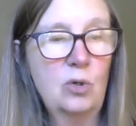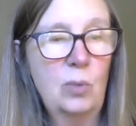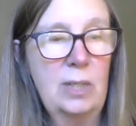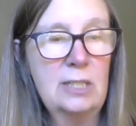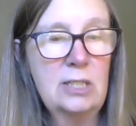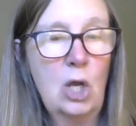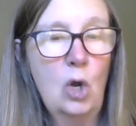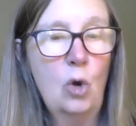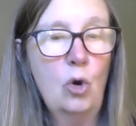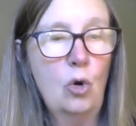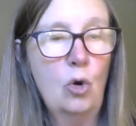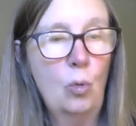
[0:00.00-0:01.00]
queens
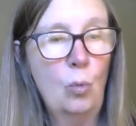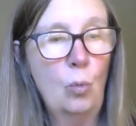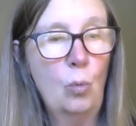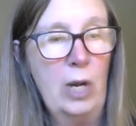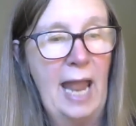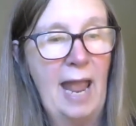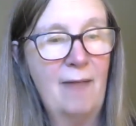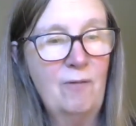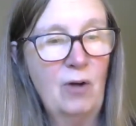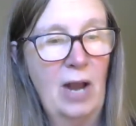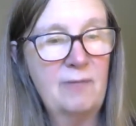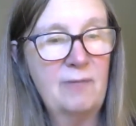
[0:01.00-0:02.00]
would
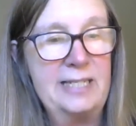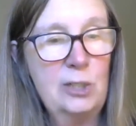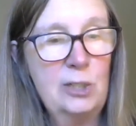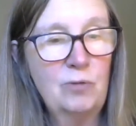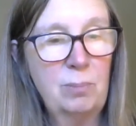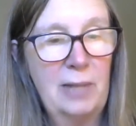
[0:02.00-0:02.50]
ever have silver